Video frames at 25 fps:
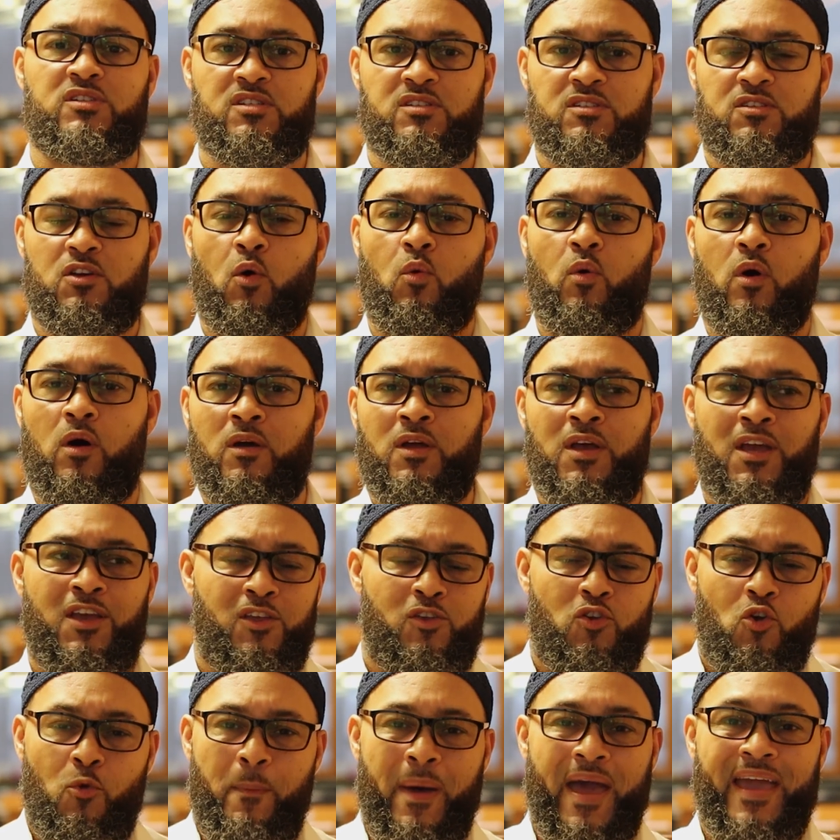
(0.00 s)
and so on.
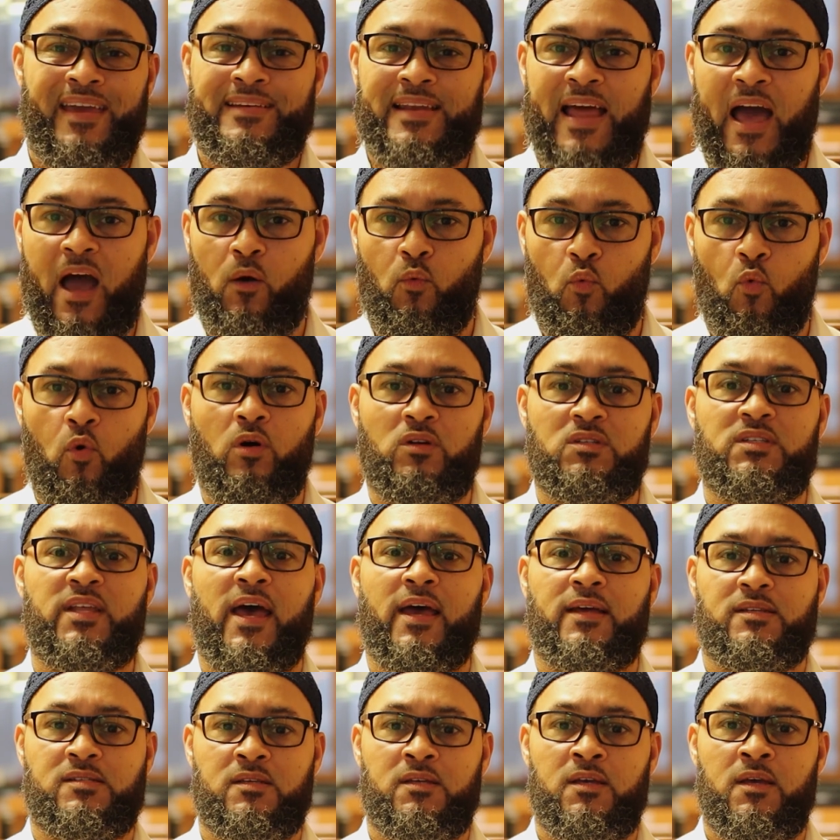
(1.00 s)
You may not want
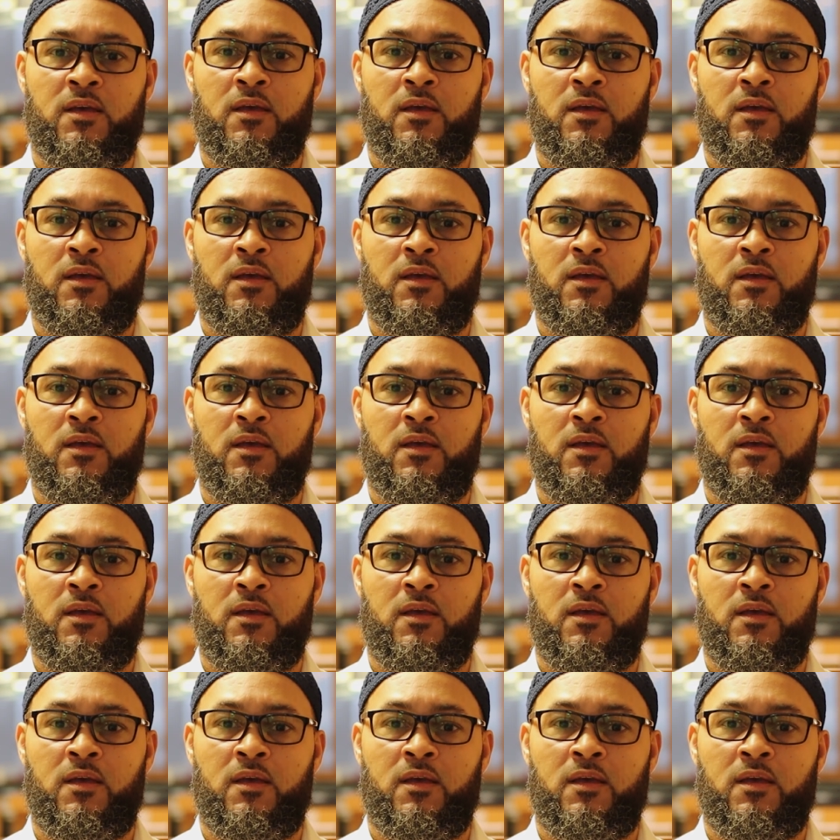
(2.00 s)
that.